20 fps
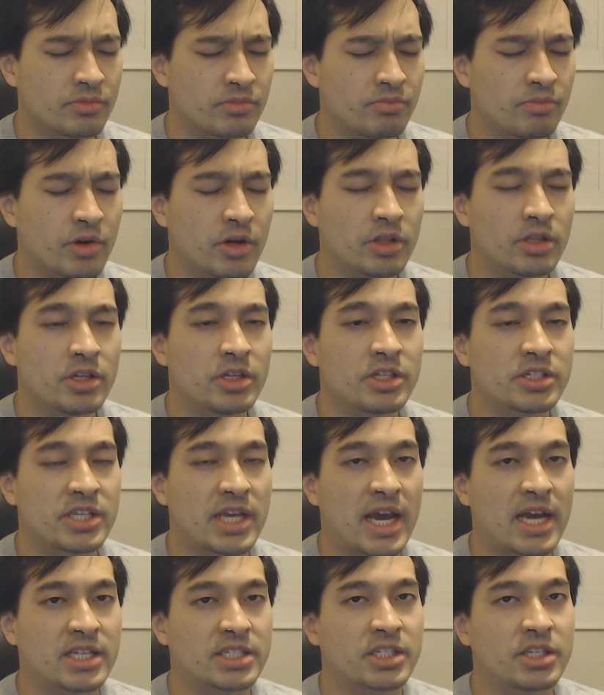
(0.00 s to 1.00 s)
Merlin is
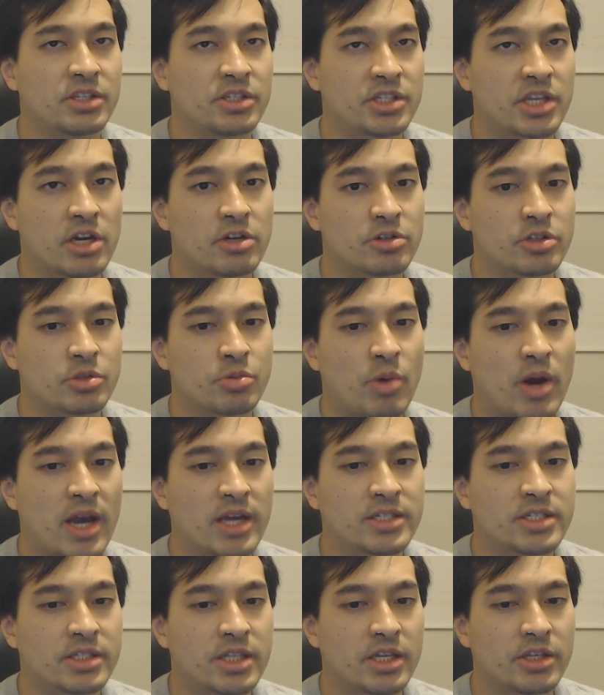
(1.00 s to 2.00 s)
asking Zeldris why
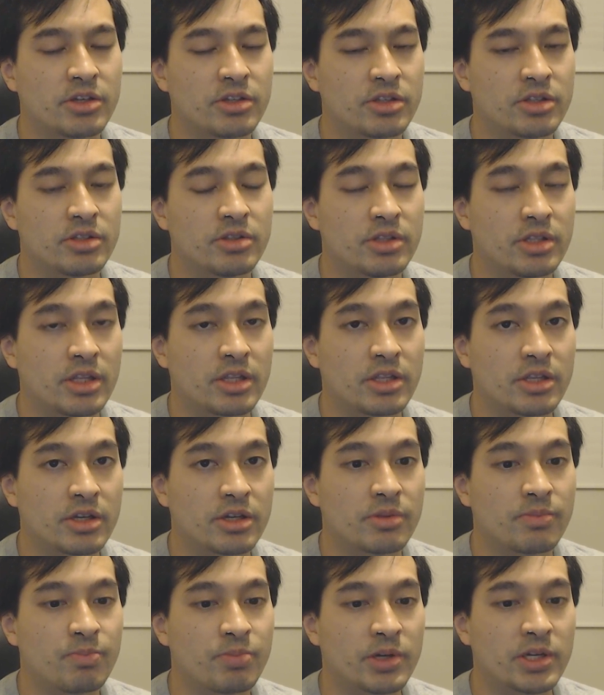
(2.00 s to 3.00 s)
is it that you
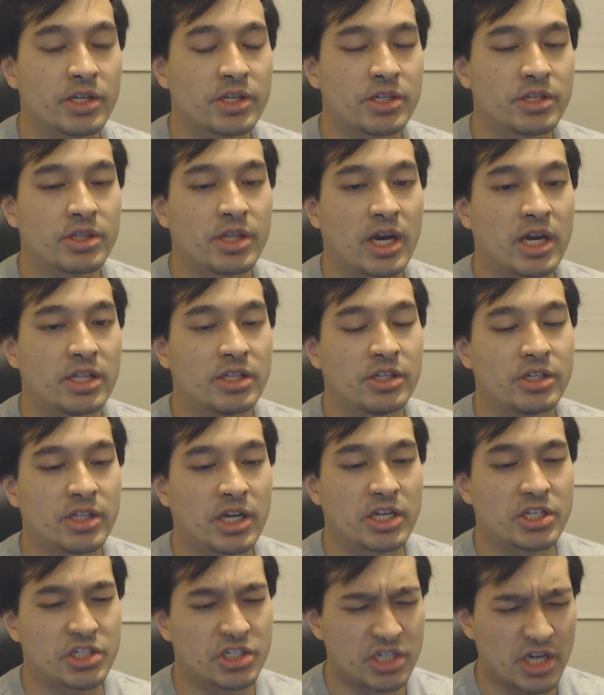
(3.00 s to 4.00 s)
you're pretty not you're
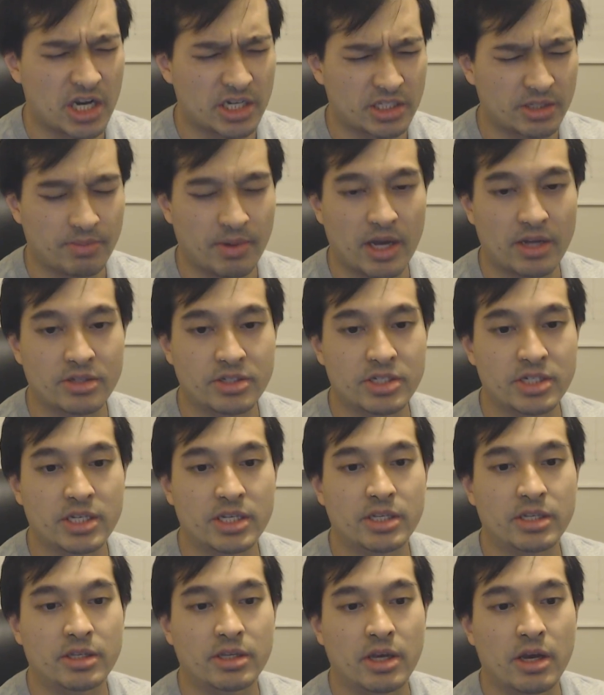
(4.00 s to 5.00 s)
not shocked about
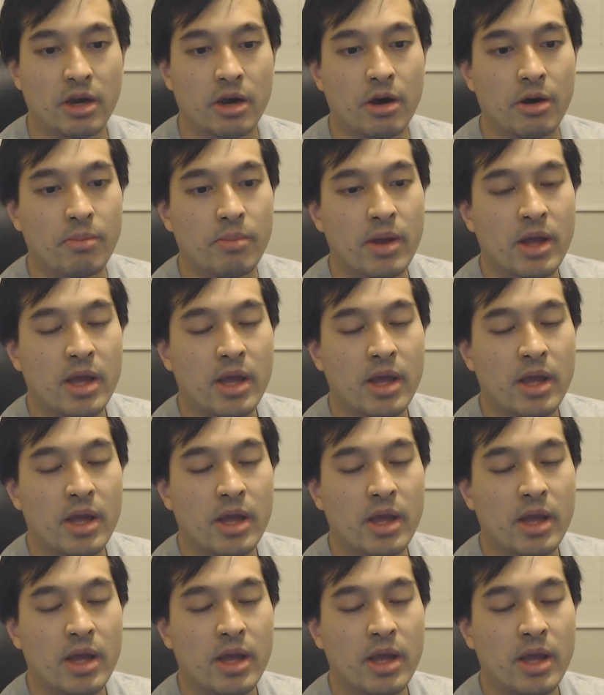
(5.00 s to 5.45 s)
seeing um